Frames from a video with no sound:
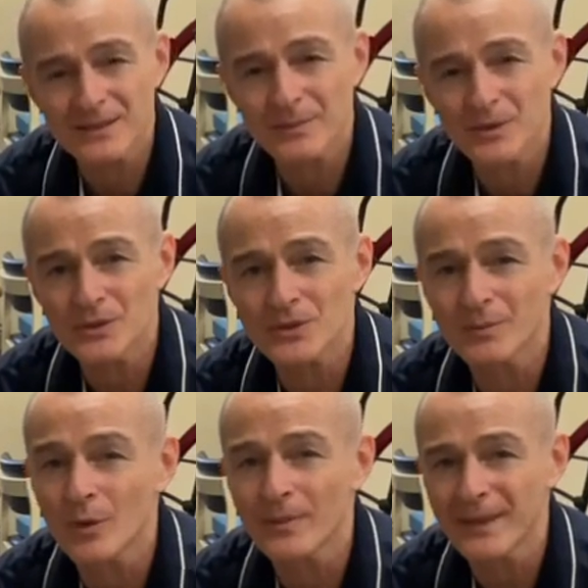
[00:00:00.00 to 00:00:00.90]
to produce
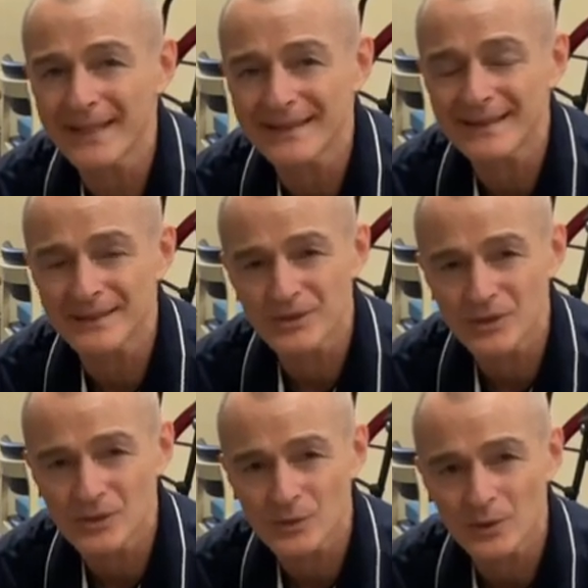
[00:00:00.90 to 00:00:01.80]
more pain than
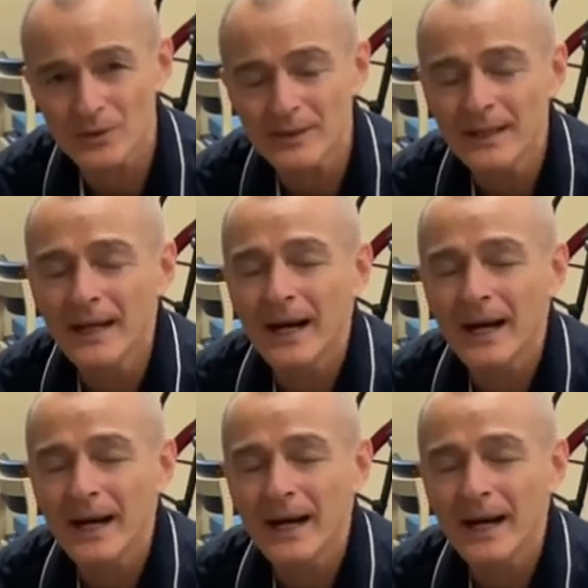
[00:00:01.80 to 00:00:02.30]
usual.